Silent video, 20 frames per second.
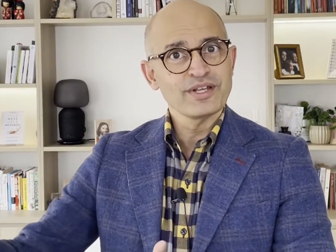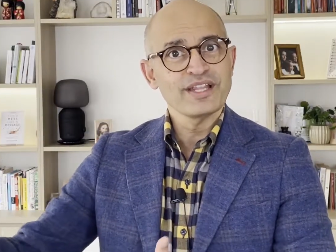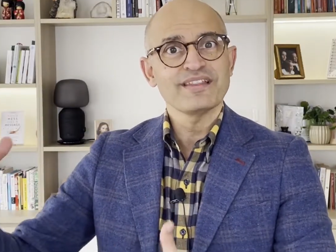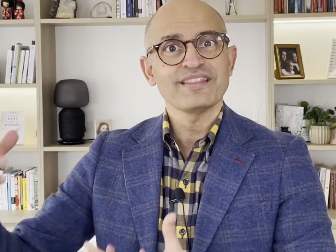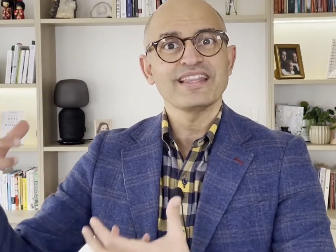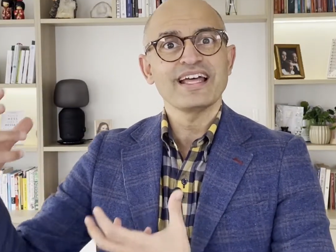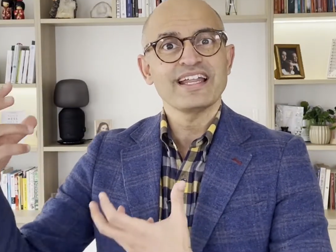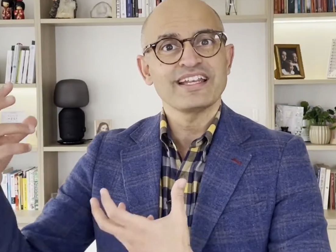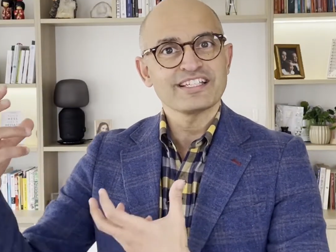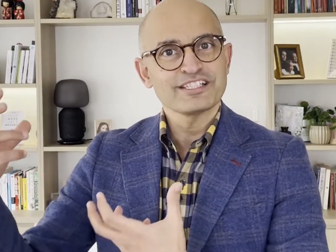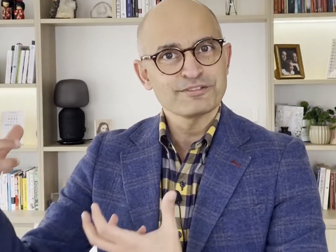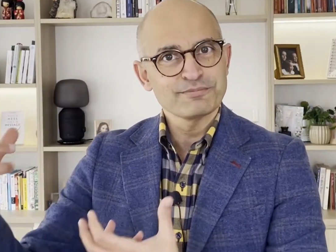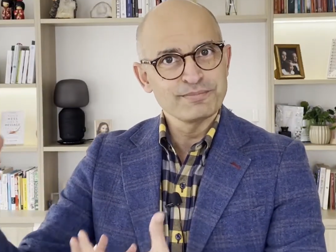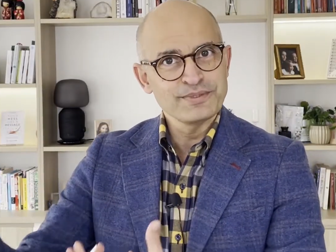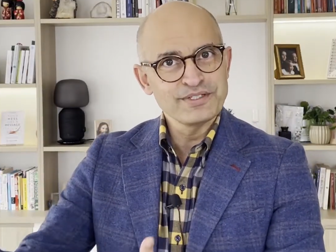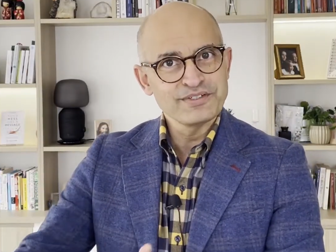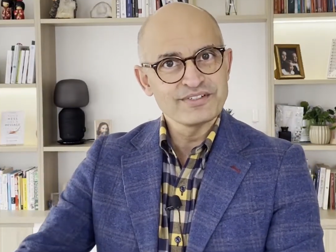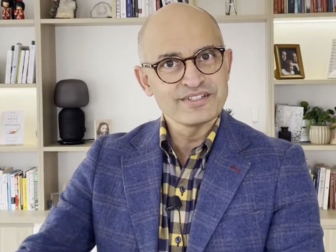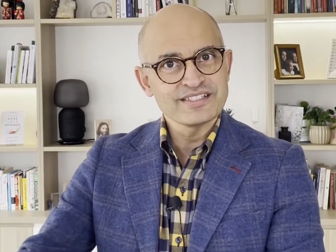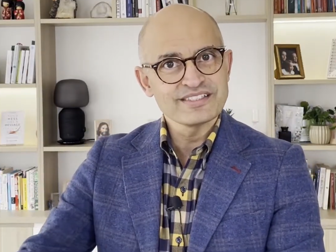and that
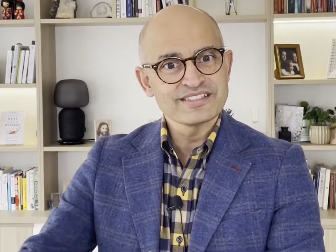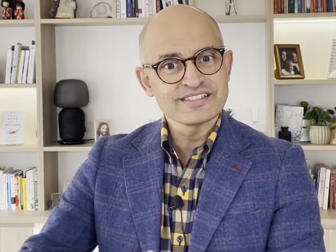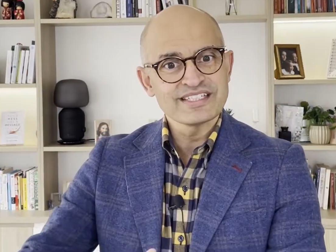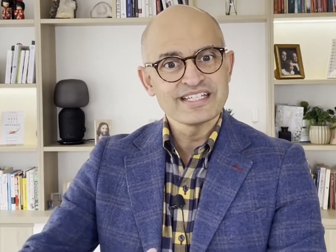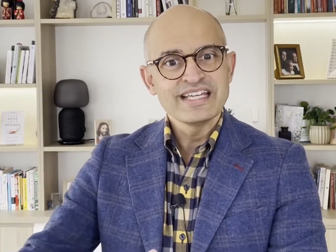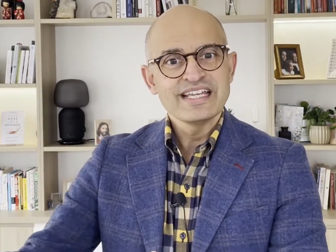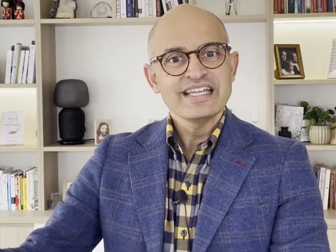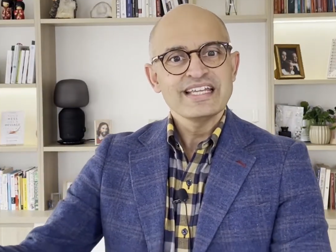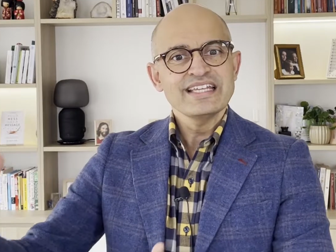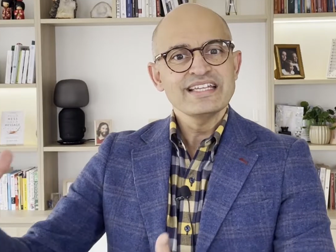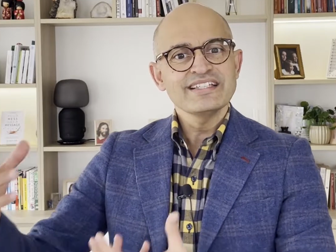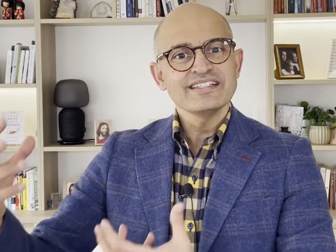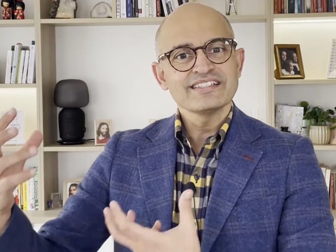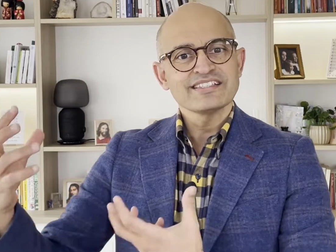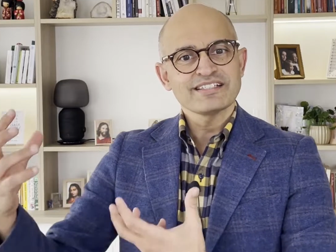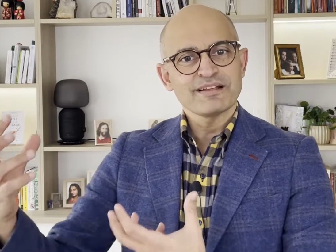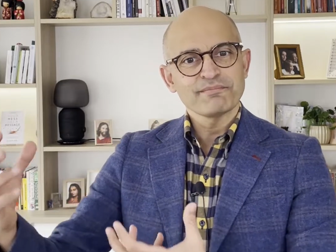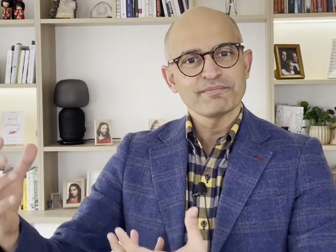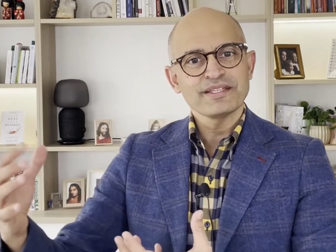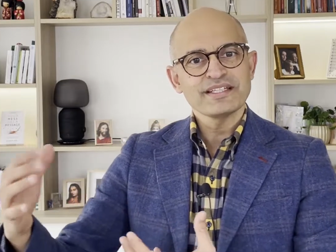experience is
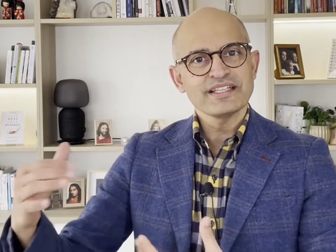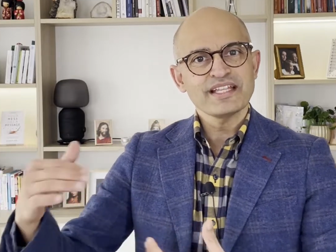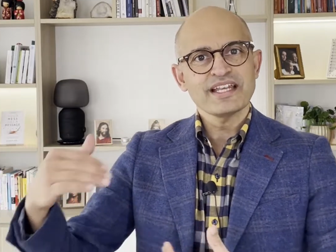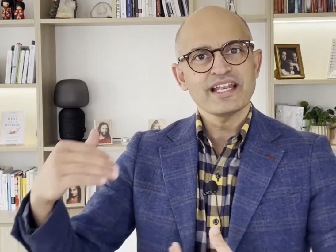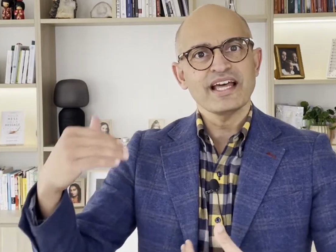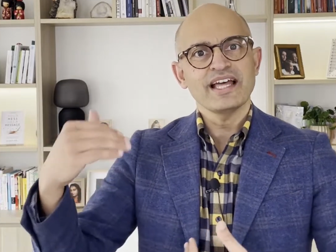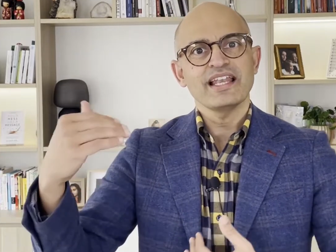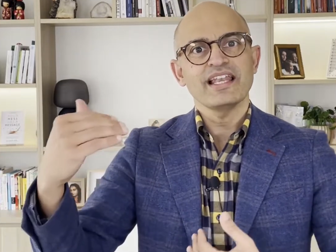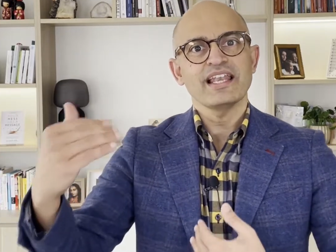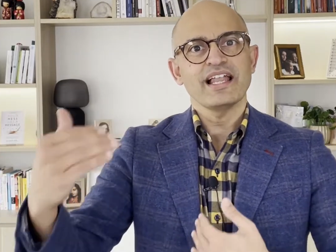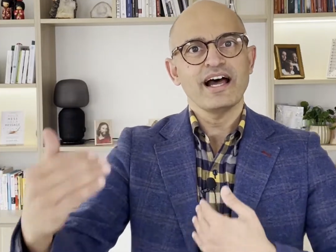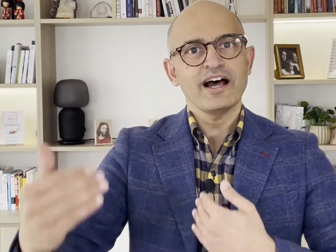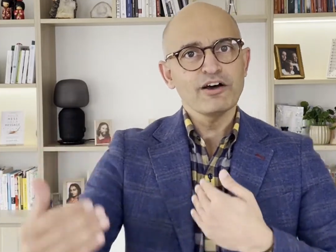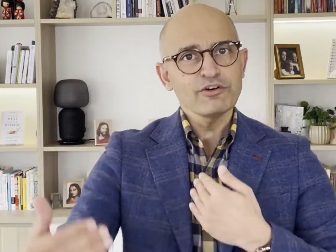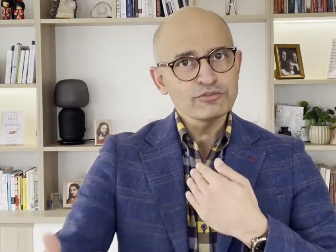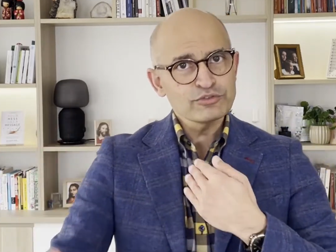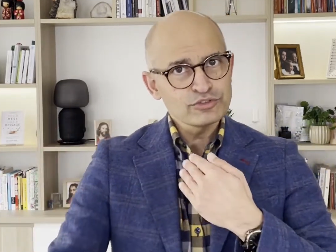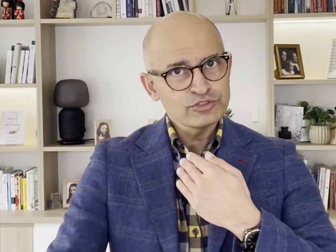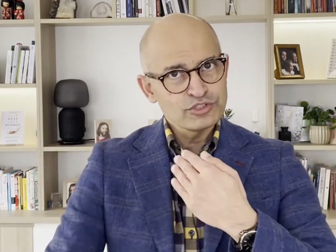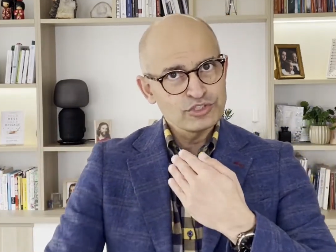something that
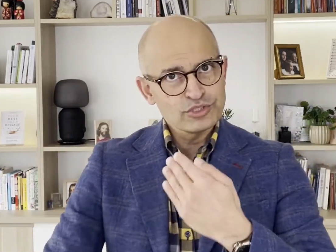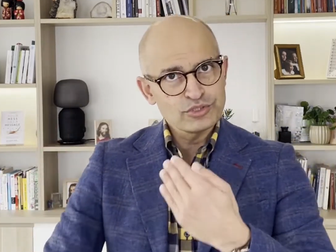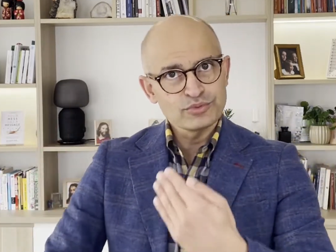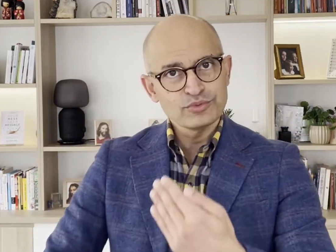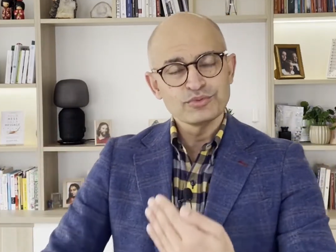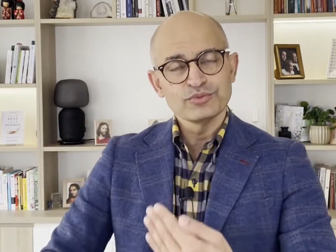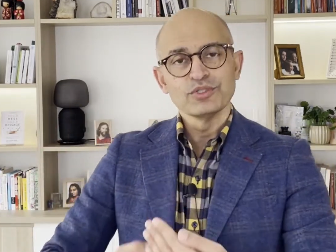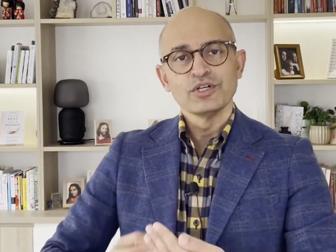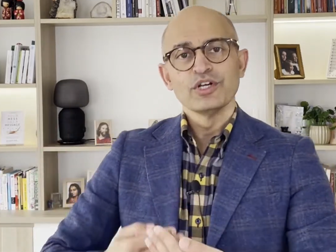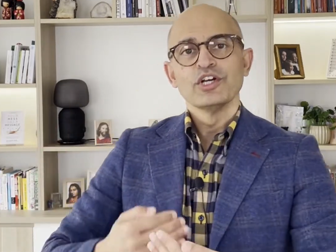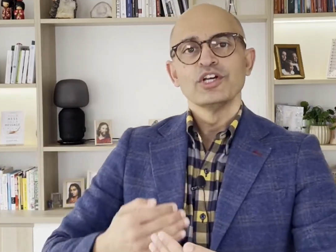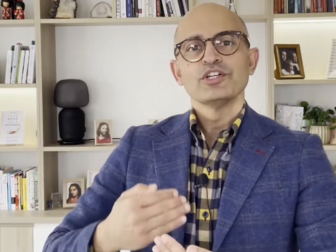allows you